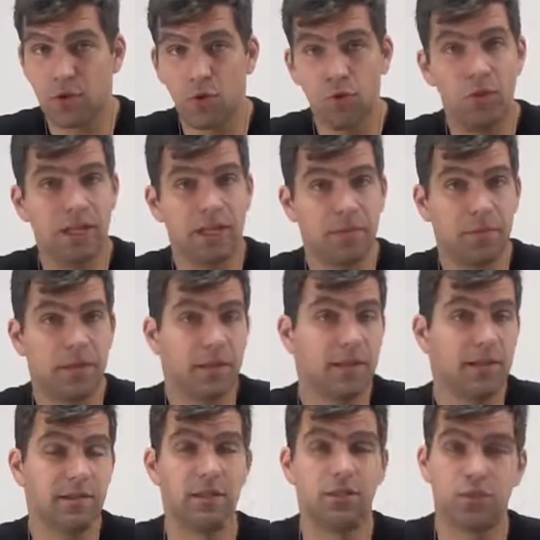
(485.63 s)
WISP
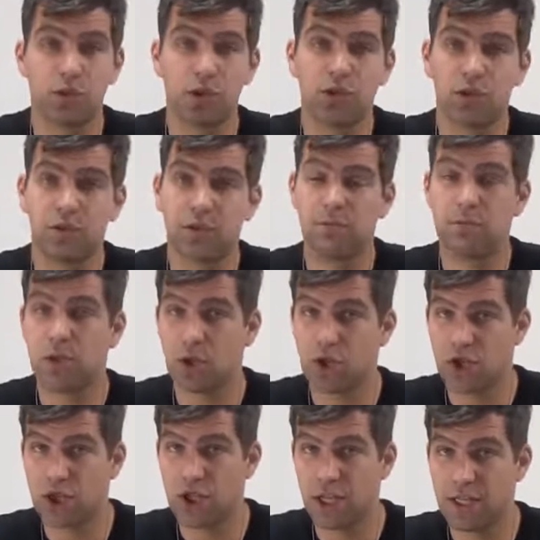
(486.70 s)
is the voice over
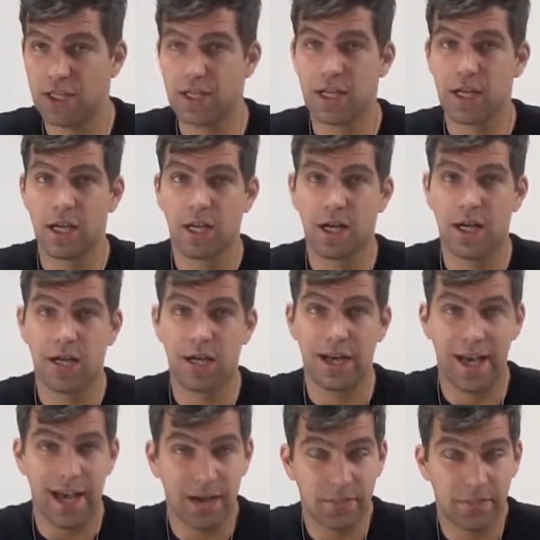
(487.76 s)
blockchain
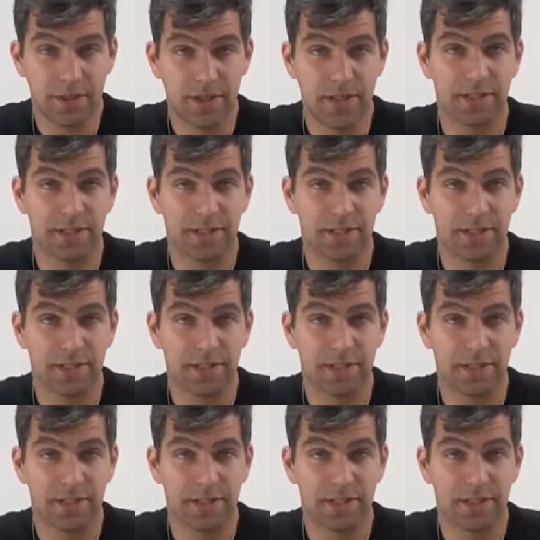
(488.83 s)
app,